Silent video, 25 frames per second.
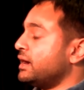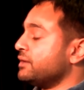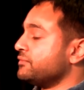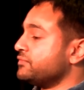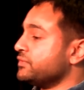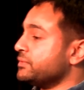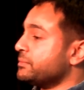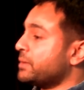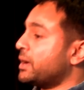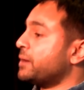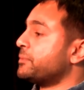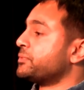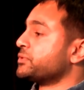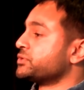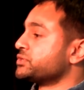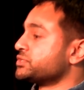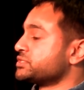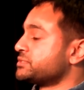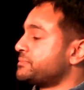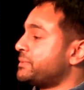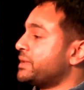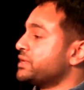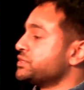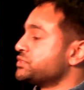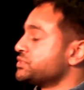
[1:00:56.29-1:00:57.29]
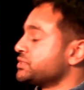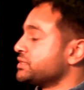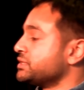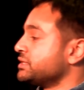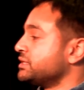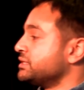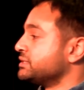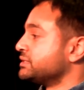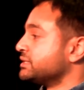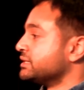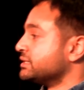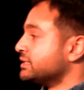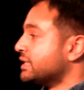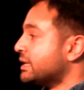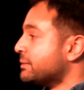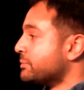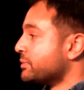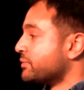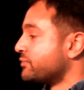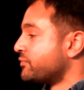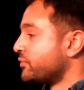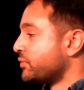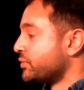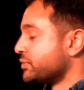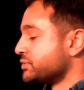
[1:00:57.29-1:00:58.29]
female participation in the
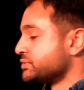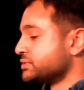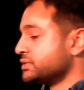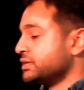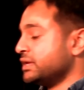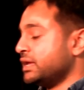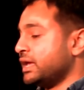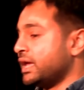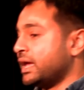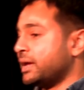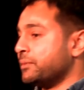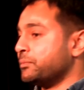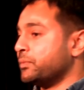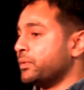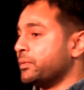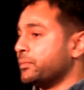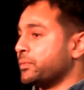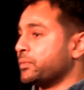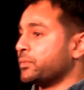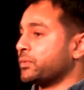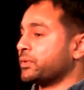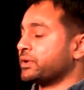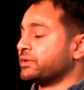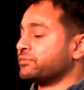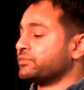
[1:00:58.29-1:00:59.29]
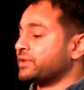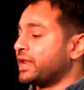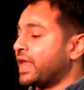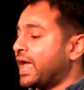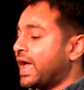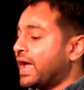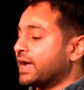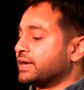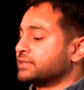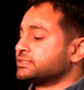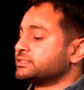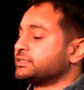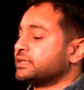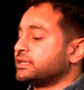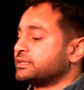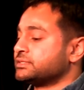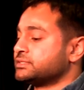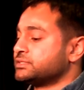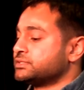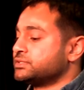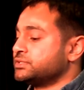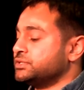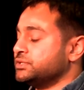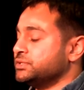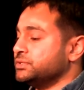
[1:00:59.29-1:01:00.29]
labor force, and women were given
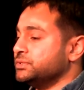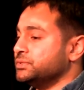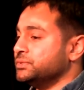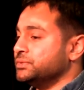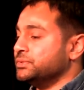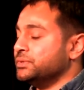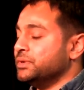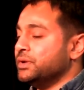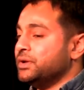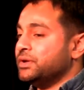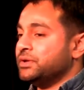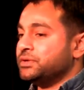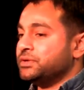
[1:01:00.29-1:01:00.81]
access to